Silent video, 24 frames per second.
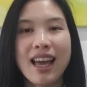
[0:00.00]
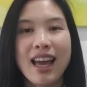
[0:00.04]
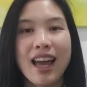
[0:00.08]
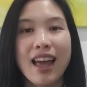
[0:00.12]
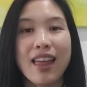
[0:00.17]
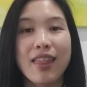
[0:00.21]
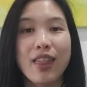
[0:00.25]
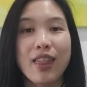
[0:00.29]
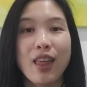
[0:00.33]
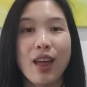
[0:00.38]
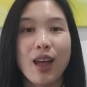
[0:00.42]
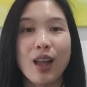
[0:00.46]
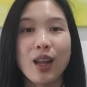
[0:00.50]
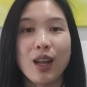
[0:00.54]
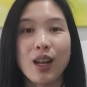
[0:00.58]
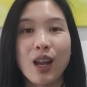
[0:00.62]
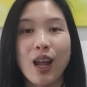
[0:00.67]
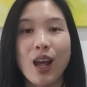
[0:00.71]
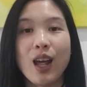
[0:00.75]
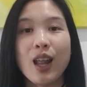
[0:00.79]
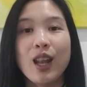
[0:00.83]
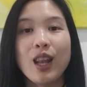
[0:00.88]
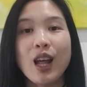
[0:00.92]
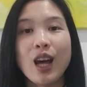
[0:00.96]
and then
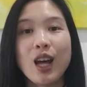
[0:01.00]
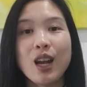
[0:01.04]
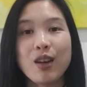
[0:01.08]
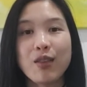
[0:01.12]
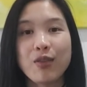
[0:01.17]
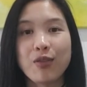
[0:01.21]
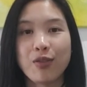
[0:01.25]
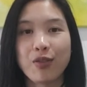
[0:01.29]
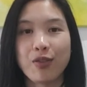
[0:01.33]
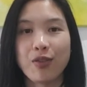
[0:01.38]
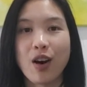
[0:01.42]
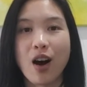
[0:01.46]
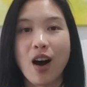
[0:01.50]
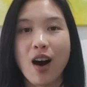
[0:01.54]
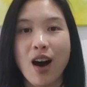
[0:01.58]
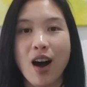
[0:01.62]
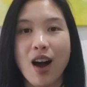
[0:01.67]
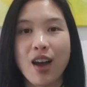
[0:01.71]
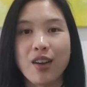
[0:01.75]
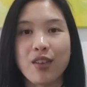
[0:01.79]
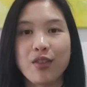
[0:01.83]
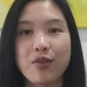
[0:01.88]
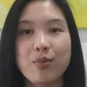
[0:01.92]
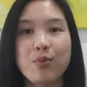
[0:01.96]
another
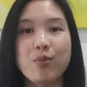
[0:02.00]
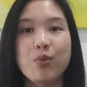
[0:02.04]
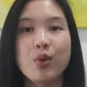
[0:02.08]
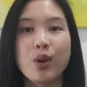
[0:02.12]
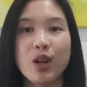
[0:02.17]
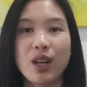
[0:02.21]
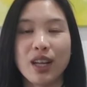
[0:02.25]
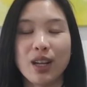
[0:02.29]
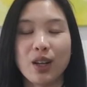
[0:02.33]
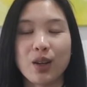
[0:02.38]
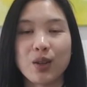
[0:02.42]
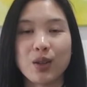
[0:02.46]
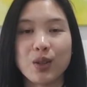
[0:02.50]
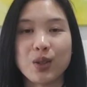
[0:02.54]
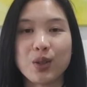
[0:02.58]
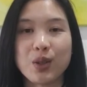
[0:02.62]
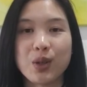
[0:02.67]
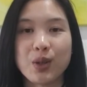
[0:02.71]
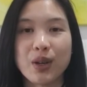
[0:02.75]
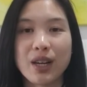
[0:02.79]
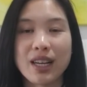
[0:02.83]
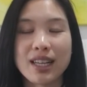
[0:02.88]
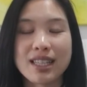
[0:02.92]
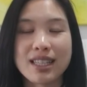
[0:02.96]
5 breathing
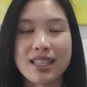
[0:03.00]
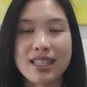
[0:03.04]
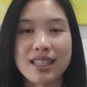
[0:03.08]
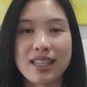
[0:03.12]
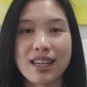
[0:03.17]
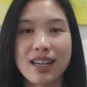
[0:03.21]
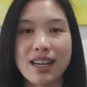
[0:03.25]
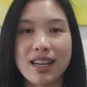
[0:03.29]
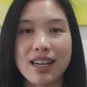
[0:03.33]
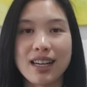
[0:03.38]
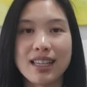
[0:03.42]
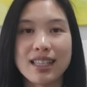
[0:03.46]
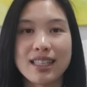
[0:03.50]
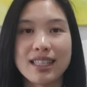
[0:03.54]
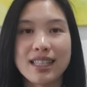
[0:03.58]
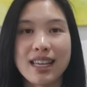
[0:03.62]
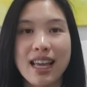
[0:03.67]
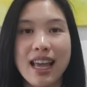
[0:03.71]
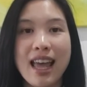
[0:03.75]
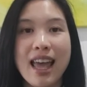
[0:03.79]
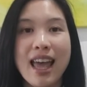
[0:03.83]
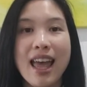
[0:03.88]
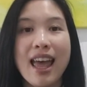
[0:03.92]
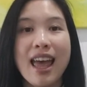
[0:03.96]
control exercise,
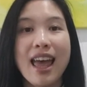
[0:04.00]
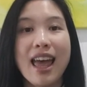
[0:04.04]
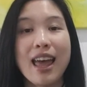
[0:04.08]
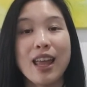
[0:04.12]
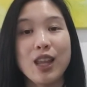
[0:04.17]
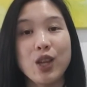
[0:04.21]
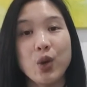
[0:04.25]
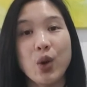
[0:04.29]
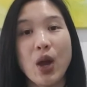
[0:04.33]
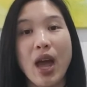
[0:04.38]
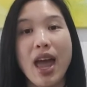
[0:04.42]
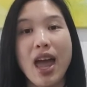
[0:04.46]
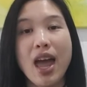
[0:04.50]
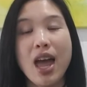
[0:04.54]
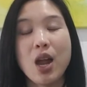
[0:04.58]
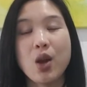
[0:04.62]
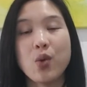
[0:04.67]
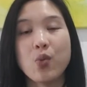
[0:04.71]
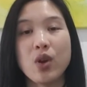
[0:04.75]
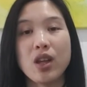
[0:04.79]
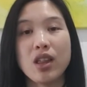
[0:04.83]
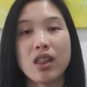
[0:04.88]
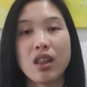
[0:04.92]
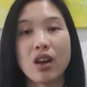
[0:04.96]
and you
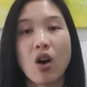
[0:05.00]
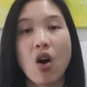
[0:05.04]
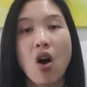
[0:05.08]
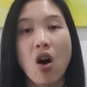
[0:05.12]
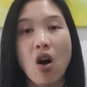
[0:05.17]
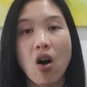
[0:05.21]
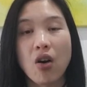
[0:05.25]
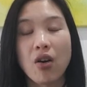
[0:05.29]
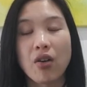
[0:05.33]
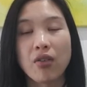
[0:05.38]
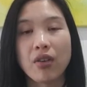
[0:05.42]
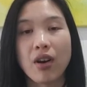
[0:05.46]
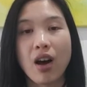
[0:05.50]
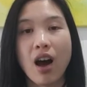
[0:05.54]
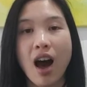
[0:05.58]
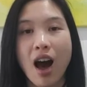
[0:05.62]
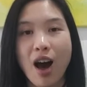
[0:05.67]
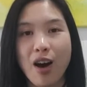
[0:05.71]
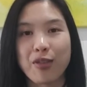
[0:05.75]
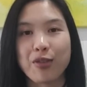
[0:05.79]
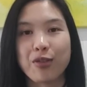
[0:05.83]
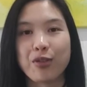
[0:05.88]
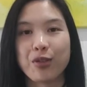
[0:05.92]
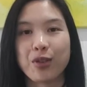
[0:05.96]
end with the
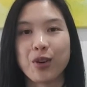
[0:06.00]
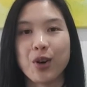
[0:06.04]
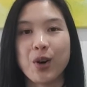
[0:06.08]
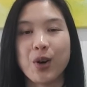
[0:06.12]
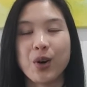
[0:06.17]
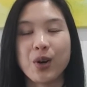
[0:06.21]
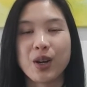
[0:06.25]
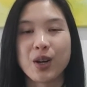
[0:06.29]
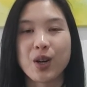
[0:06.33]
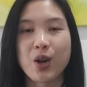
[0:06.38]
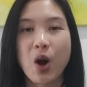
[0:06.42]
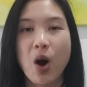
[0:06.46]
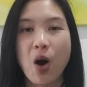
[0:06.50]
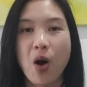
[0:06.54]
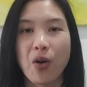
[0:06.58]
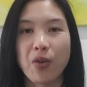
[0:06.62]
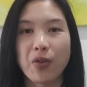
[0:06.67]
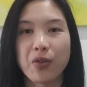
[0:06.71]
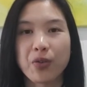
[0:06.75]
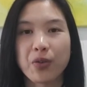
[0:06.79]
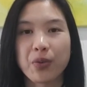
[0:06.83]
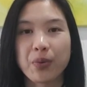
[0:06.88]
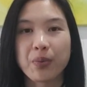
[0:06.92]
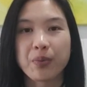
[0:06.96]
huff or
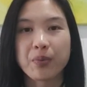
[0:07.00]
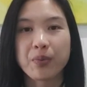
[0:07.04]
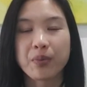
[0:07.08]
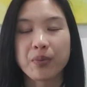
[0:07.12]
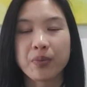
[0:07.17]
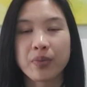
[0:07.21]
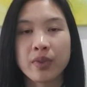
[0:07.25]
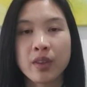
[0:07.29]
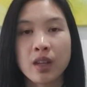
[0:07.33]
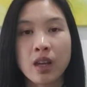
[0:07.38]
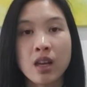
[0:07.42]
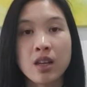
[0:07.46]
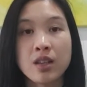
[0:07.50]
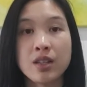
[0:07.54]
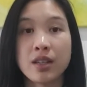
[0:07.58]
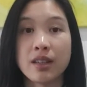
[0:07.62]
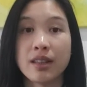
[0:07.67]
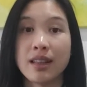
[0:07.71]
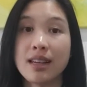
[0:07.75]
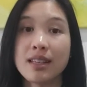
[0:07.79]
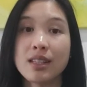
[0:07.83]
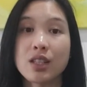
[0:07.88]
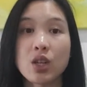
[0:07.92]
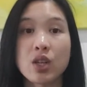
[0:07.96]
cough. So
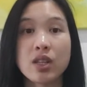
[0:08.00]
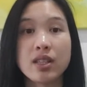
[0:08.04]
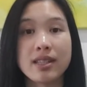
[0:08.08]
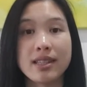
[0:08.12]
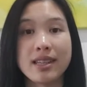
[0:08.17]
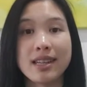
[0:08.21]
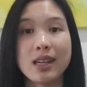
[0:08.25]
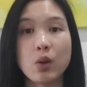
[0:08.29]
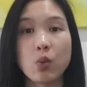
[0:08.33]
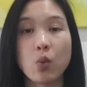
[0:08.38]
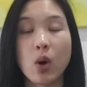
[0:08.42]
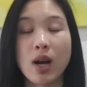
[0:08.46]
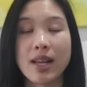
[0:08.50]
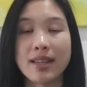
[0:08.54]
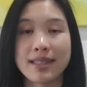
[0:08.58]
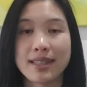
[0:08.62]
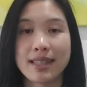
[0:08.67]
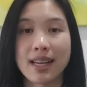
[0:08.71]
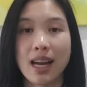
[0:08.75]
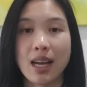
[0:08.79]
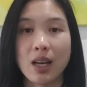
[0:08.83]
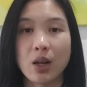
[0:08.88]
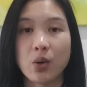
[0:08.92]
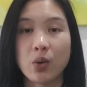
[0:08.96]
that's considered one
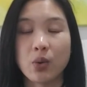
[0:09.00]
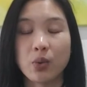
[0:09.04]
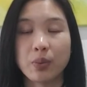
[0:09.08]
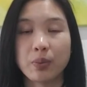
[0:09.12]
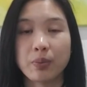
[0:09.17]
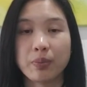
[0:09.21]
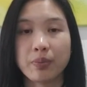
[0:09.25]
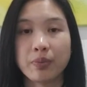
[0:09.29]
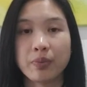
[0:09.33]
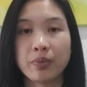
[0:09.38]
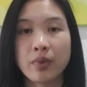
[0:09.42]
cycle.